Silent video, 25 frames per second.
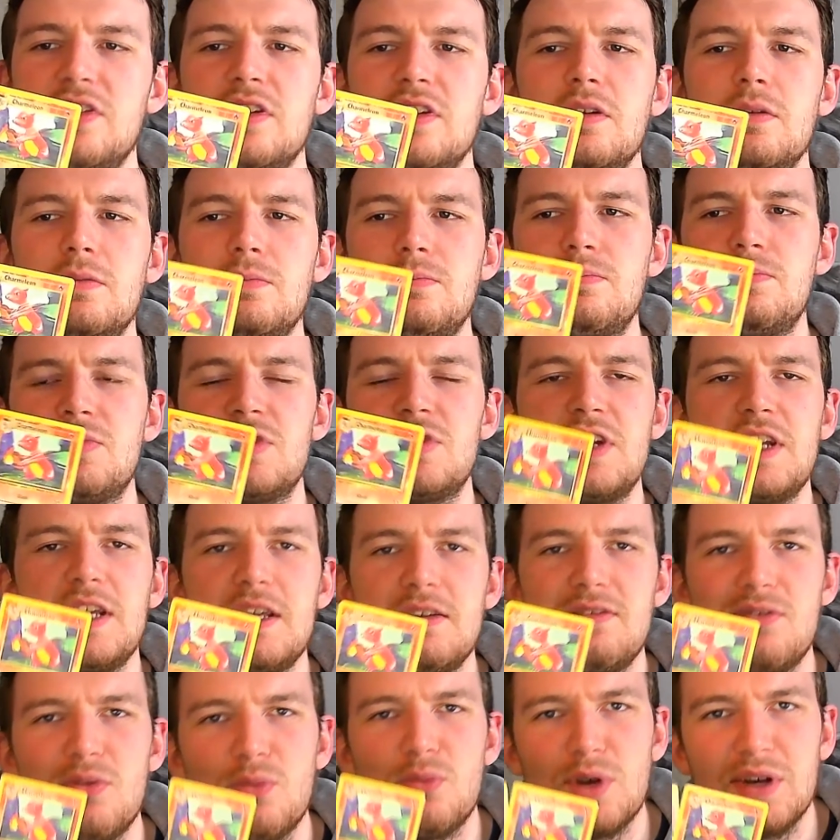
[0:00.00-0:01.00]
is in a
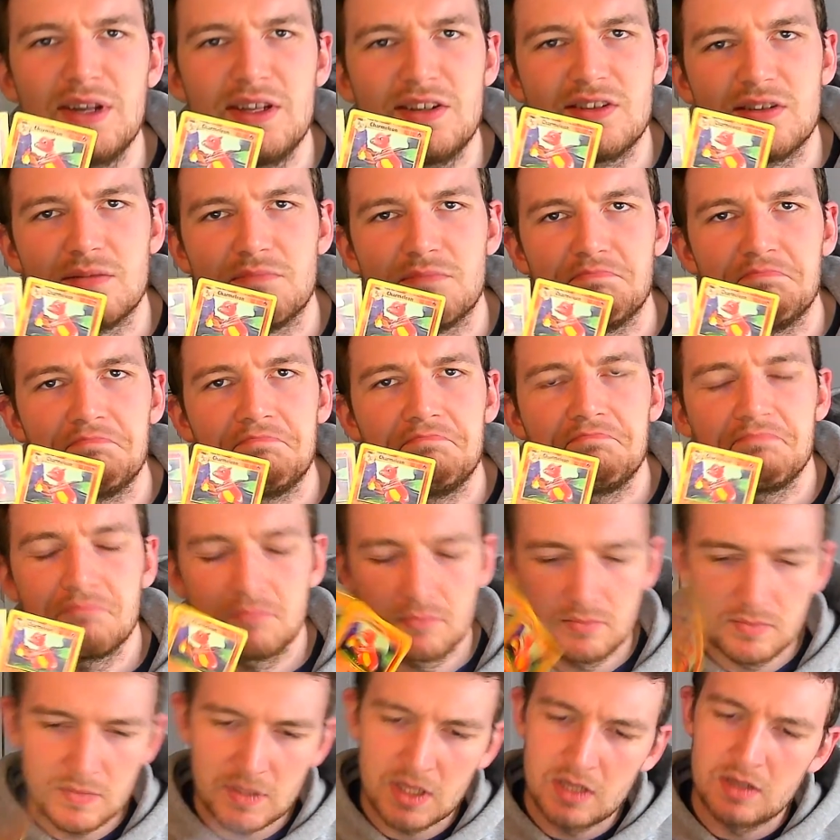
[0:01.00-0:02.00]
sleeve and one isn't.
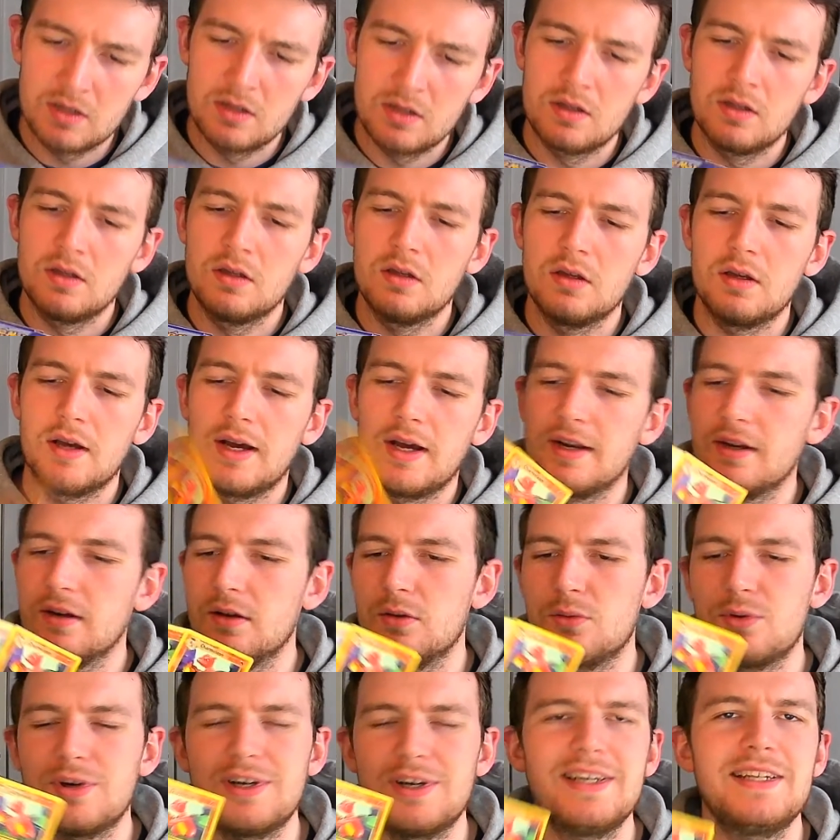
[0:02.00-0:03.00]
I don't
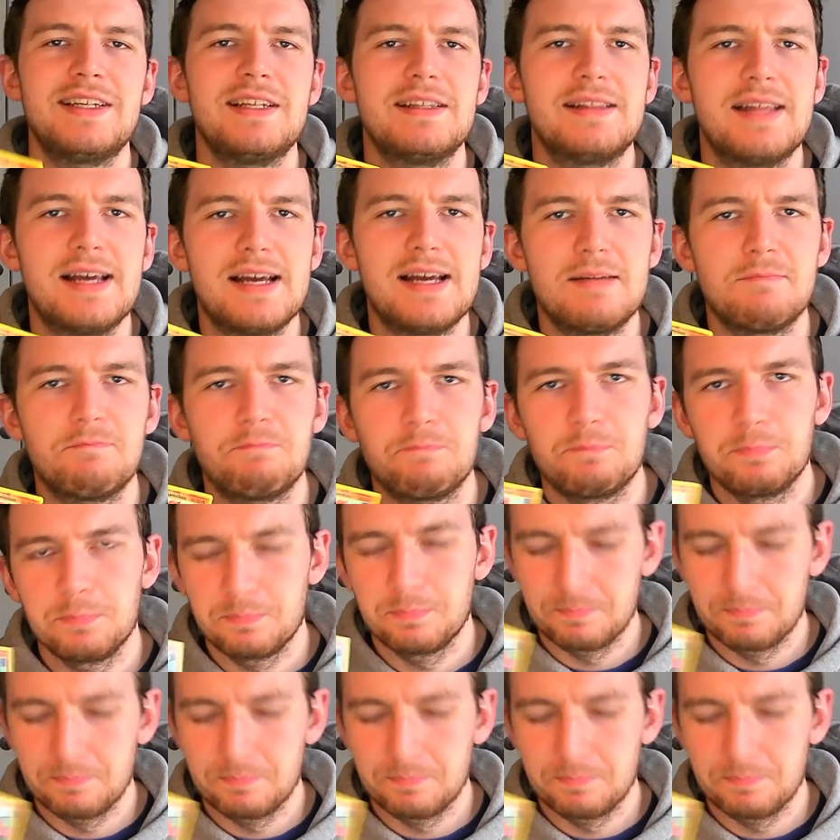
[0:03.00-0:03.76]
know why he did that,